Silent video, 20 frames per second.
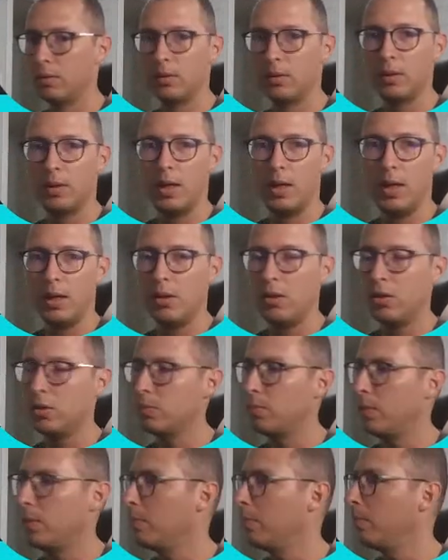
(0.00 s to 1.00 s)
I lost
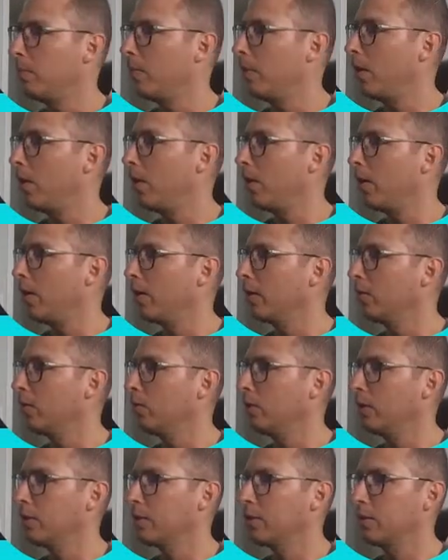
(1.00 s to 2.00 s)
my bar.
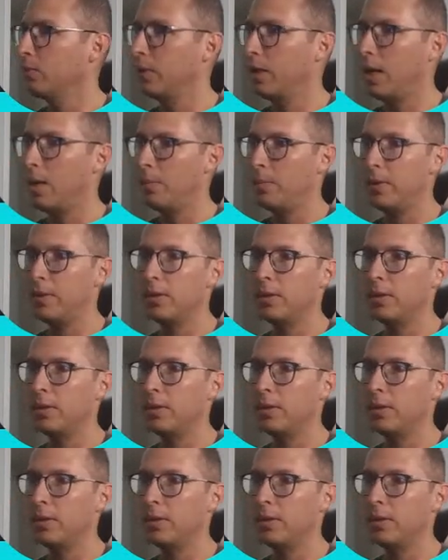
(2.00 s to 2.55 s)
What happened?